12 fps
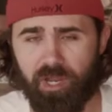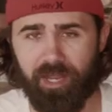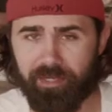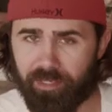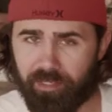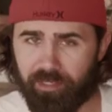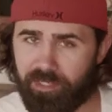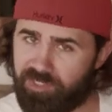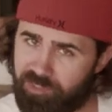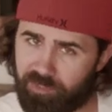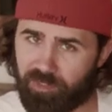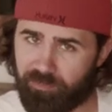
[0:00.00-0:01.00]
again is
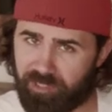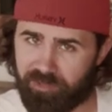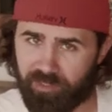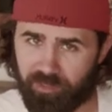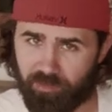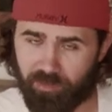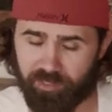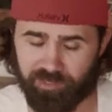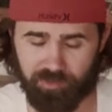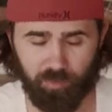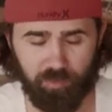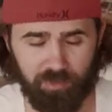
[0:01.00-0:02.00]
still a big thing in the rest
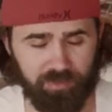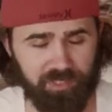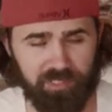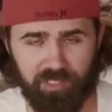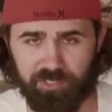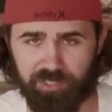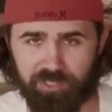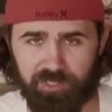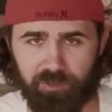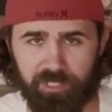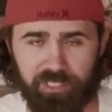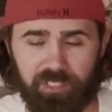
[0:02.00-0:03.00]
of the world. It's not just
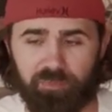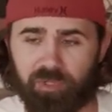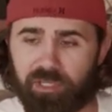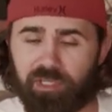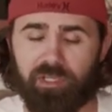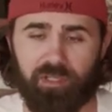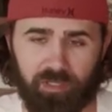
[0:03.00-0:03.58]
UAE, but